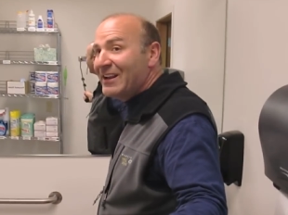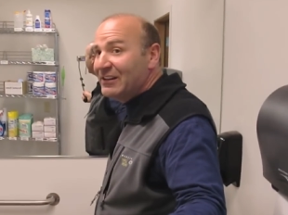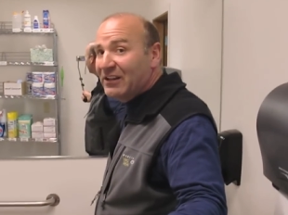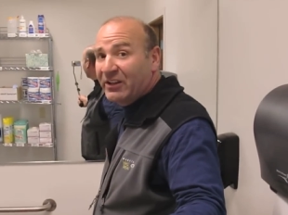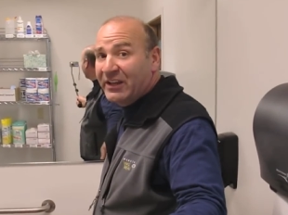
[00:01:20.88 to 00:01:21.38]

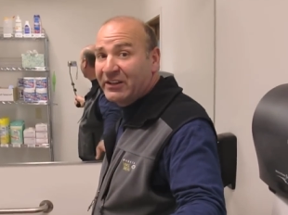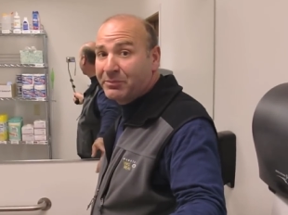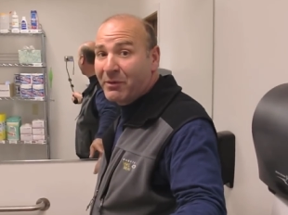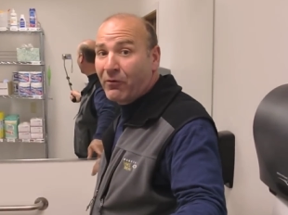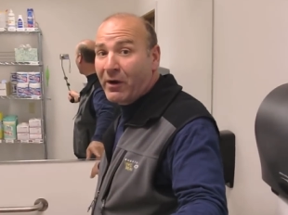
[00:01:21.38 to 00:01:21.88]
didn't clean
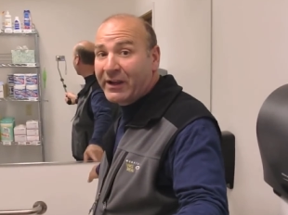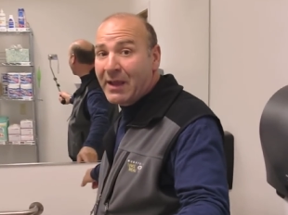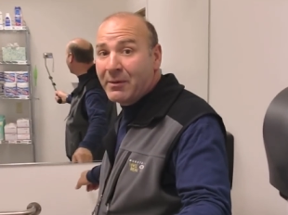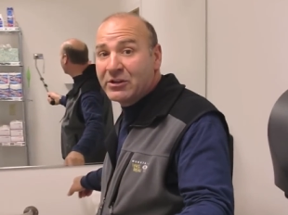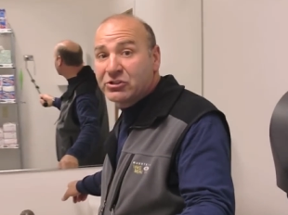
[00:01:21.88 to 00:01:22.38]
this before I
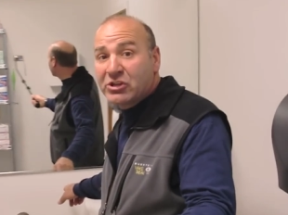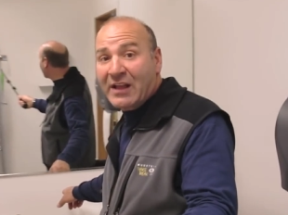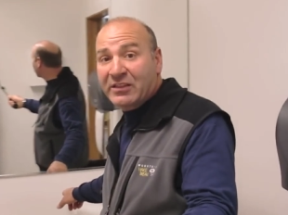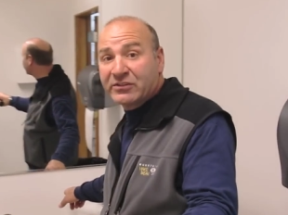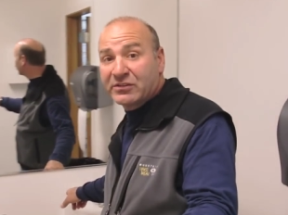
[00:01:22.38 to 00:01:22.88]
came in and
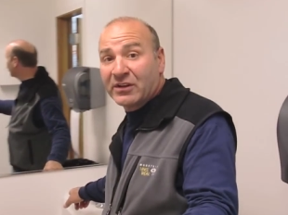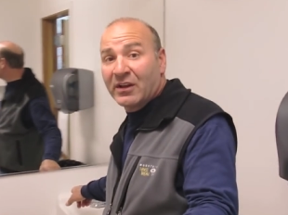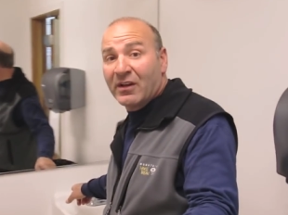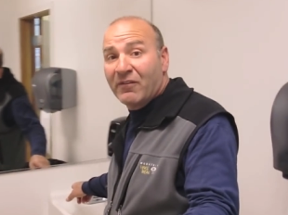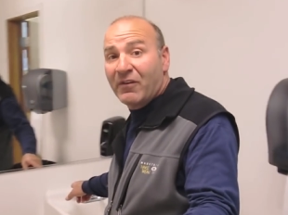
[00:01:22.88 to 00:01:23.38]
shot this
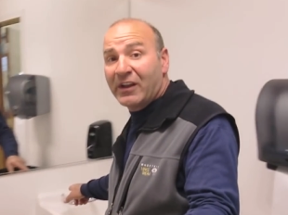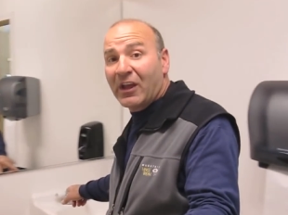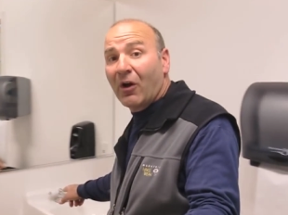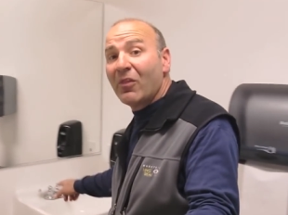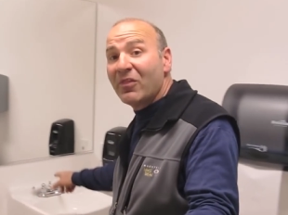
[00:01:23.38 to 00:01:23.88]

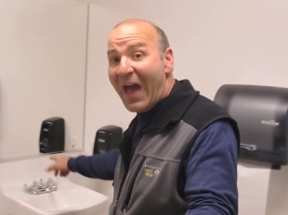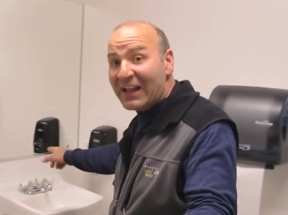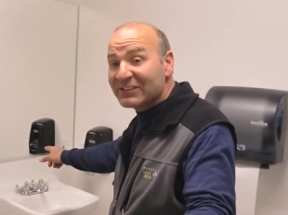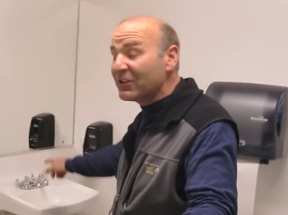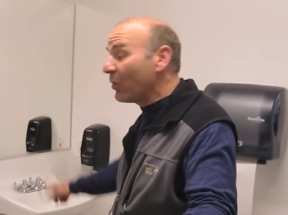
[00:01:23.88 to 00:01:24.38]
video, that's the